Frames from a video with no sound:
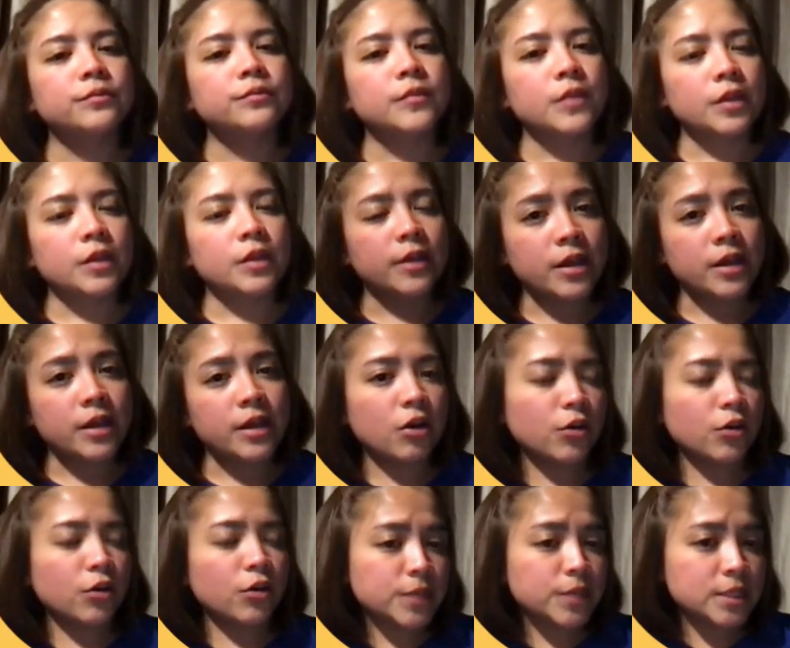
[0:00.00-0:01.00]
Okay, the
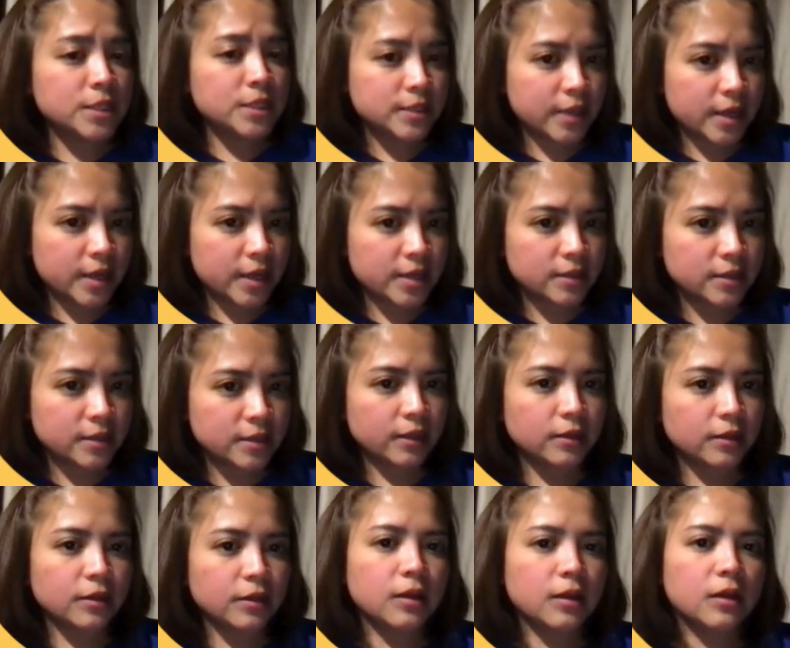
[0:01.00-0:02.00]
argument says that
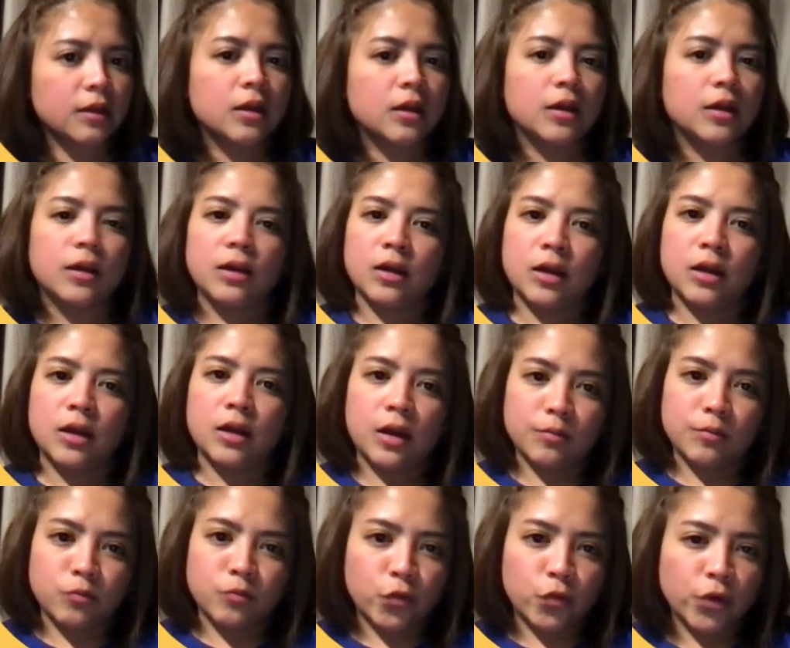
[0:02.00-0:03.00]

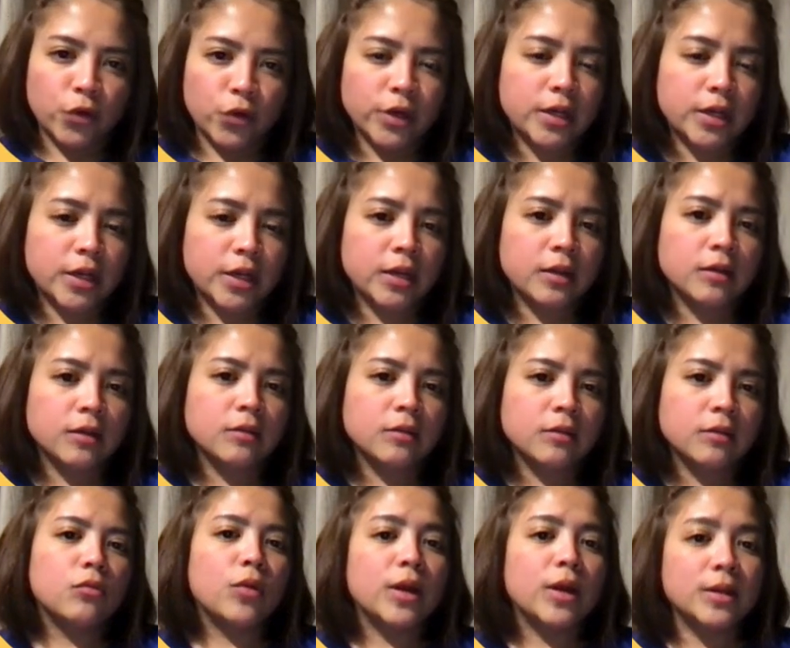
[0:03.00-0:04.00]
working
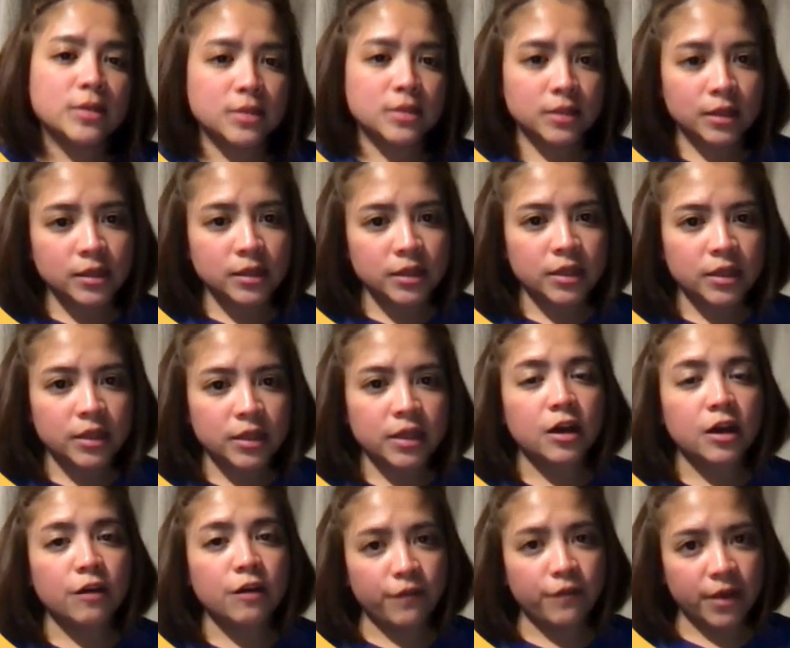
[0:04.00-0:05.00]
while studying
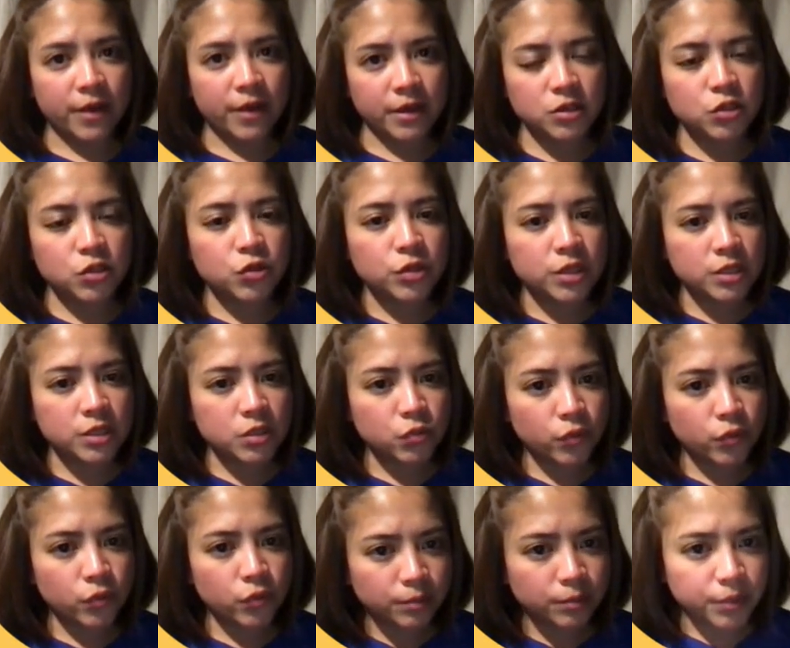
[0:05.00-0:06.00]
affects students'
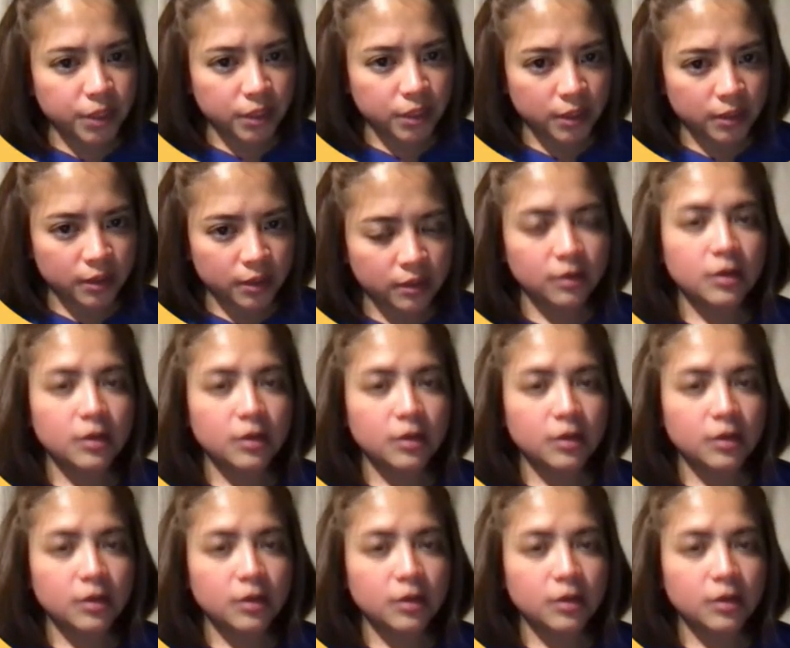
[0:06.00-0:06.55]
well being.